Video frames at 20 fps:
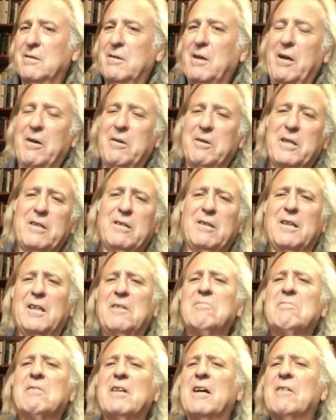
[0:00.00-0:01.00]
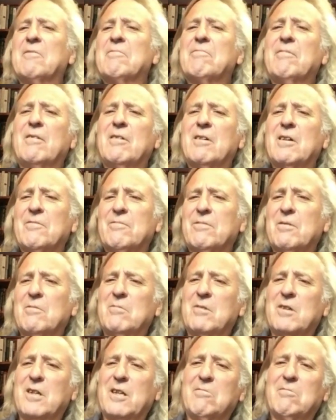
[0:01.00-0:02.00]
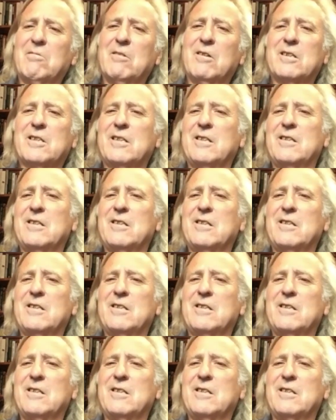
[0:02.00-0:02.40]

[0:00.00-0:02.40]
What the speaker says: I didn't live that far from where I worked.